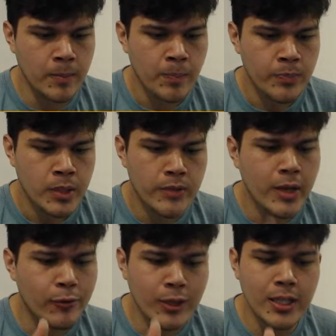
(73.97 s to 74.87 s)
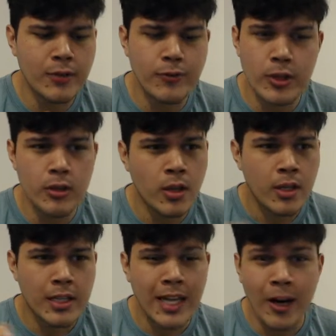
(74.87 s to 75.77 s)
You've got Friendly Feud,
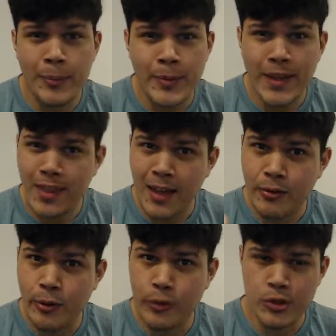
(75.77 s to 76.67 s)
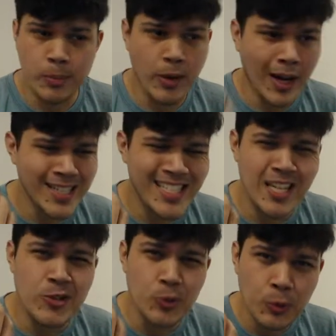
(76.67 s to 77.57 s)
gonna help you get that growth surprise. It's a
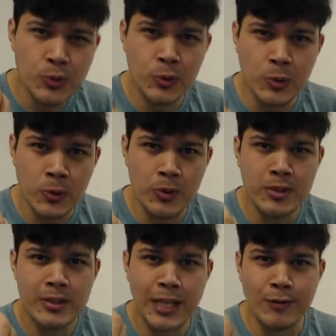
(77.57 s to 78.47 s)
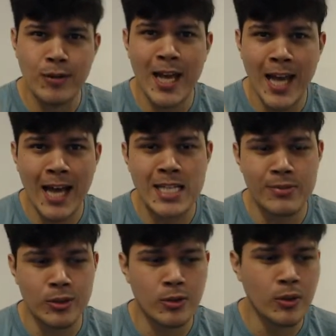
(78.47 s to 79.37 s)
new tool that Red has
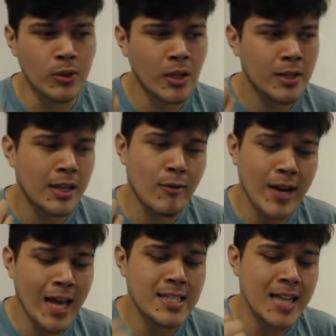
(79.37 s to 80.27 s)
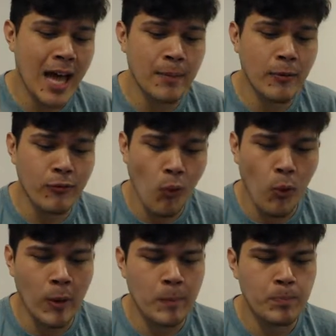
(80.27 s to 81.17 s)
for growth that Red hasn't had
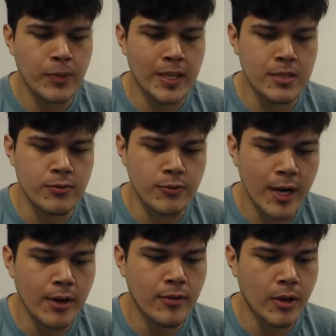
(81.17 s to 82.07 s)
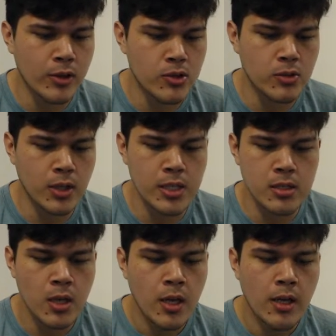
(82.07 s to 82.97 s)
before, and it's very, very useful because
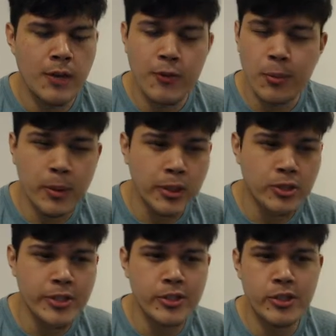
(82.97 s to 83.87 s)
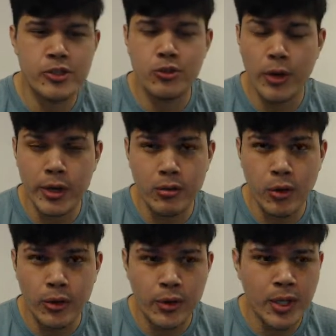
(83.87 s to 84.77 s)
if your opponent tries to destroy your
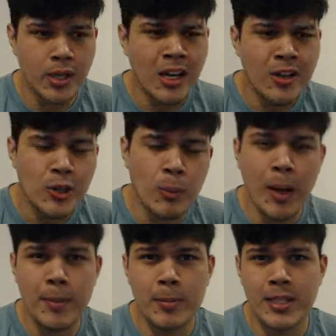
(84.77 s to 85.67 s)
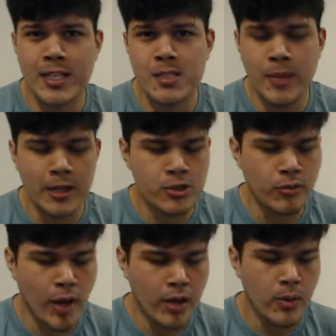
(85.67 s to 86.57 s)
growth unit, you might be able to get some extra
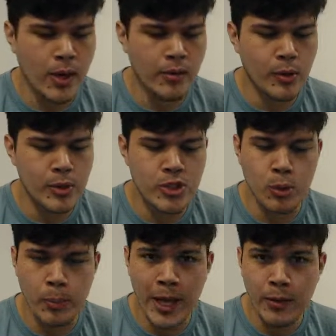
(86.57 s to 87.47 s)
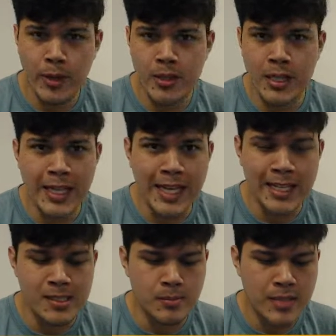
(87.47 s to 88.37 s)
value out of it with Chill Penguin negating
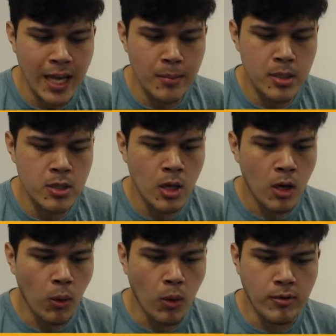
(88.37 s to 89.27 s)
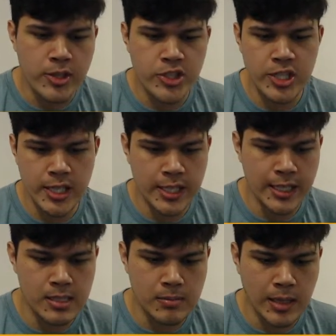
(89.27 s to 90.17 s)
some damage, or Rashid getting
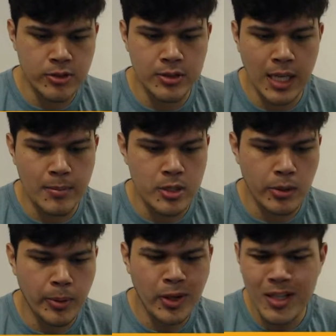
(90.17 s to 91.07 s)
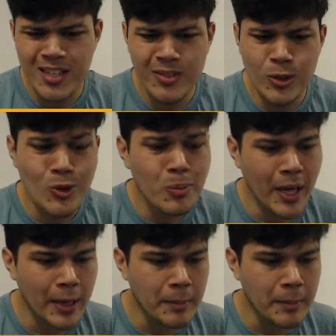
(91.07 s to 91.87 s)
some extra damage in your opponent, even Ume.